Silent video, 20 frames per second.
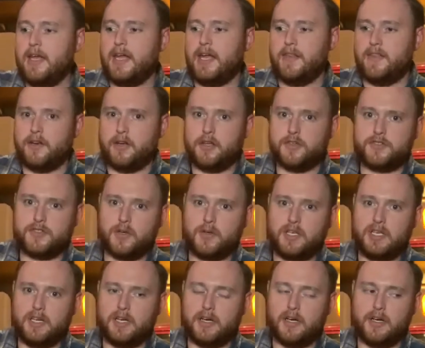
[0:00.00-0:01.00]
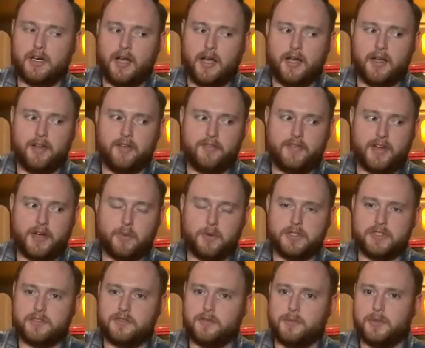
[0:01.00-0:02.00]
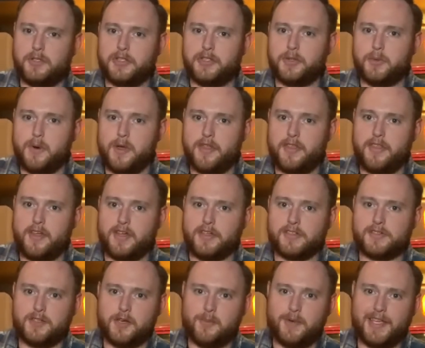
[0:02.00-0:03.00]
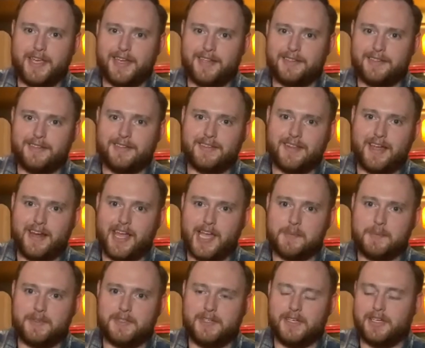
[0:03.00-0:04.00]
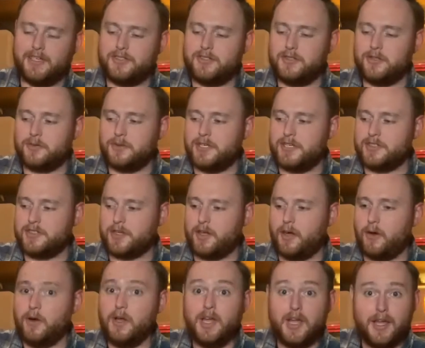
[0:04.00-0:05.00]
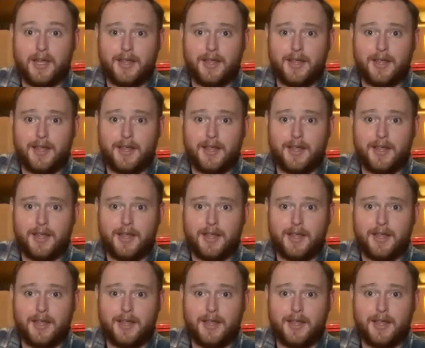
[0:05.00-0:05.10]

And then also here, if anyone is familiar with Snowmageddon, that happened 2-3 years ago.